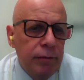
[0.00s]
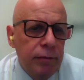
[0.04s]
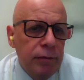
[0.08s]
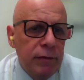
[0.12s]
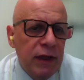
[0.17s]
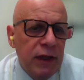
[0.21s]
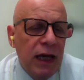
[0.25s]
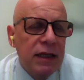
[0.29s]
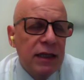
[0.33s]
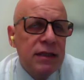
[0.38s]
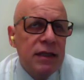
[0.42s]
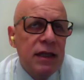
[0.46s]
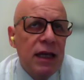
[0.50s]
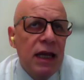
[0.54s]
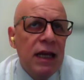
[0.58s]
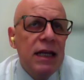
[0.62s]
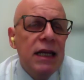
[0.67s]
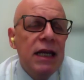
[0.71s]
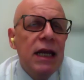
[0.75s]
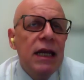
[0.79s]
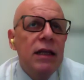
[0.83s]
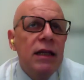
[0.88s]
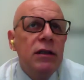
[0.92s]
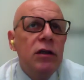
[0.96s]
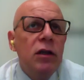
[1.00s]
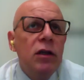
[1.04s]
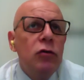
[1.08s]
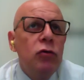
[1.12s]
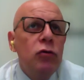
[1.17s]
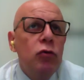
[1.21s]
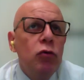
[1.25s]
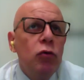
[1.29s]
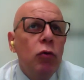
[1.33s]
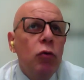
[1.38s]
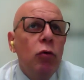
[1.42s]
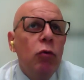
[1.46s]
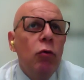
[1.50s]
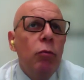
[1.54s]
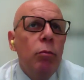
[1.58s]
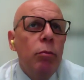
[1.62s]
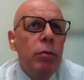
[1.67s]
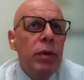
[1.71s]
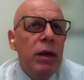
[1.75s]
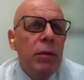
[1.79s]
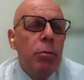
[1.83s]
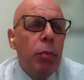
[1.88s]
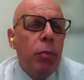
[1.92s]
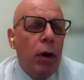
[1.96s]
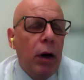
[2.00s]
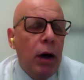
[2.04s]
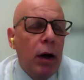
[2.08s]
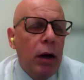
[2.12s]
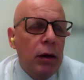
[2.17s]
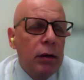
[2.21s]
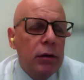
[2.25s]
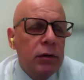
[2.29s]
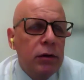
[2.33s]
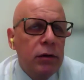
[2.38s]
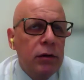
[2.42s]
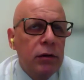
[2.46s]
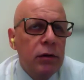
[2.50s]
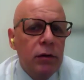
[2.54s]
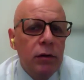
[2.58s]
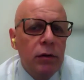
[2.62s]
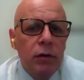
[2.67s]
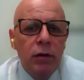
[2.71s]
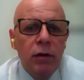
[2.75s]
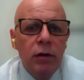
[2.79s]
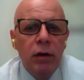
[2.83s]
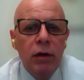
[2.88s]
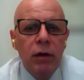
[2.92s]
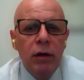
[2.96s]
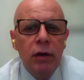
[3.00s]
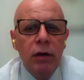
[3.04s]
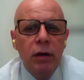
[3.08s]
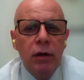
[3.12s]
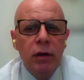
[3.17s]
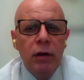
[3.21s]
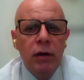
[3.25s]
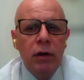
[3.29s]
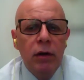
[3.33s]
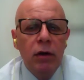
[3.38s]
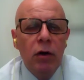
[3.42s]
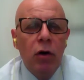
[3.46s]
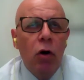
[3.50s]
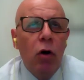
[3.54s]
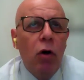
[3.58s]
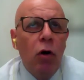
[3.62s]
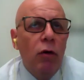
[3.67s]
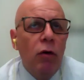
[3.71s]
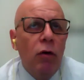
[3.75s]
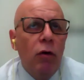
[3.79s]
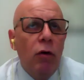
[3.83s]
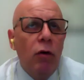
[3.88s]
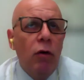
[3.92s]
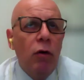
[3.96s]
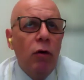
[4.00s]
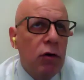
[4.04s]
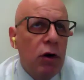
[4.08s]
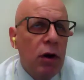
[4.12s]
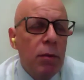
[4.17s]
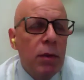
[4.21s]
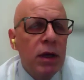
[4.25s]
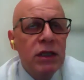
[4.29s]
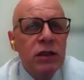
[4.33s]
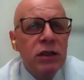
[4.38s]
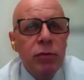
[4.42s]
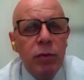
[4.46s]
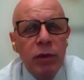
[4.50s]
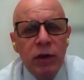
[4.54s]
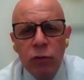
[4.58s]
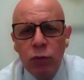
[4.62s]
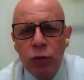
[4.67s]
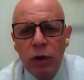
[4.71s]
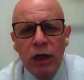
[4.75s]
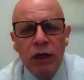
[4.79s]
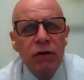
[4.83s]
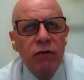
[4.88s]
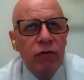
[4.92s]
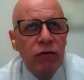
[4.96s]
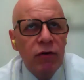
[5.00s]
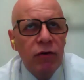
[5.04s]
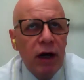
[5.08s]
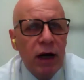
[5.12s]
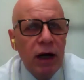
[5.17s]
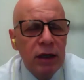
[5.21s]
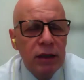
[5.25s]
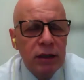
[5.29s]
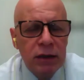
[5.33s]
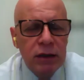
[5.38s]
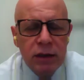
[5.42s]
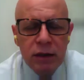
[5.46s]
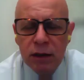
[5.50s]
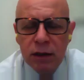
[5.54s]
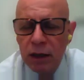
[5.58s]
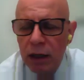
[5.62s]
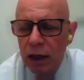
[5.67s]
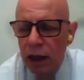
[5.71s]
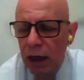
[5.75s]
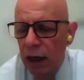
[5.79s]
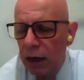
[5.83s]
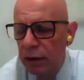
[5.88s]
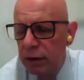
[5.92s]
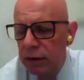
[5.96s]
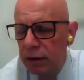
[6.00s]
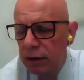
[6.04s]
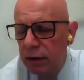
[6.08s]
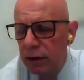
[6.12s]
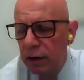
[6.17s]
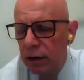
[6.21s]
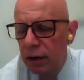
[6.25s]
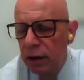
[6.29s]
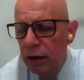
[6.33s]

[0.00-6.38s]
that they need to be part of the agreement between France and